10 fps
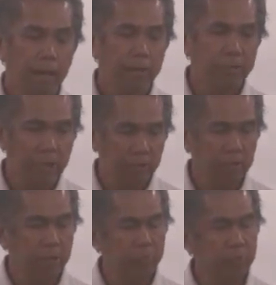
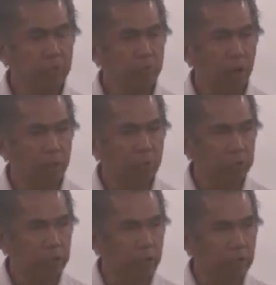Satan has been trying to
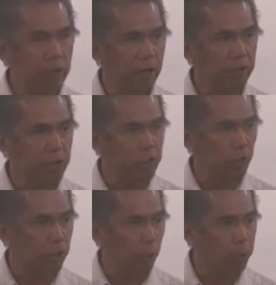steal, kill, and
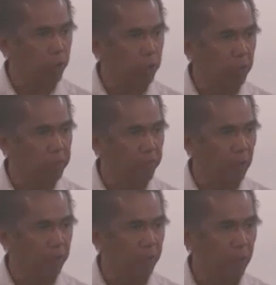destroy the community of
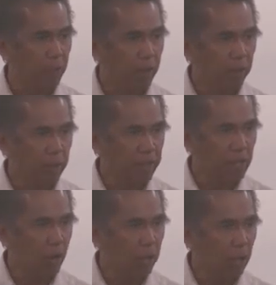faith. Guess
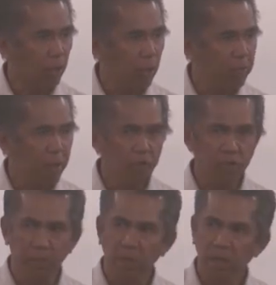how God will
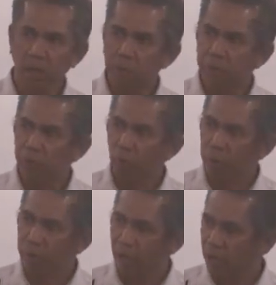avenge it? He'll be thrown
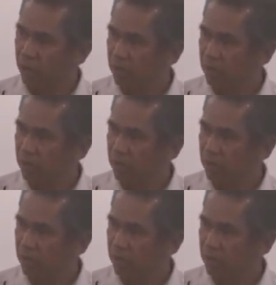in hell.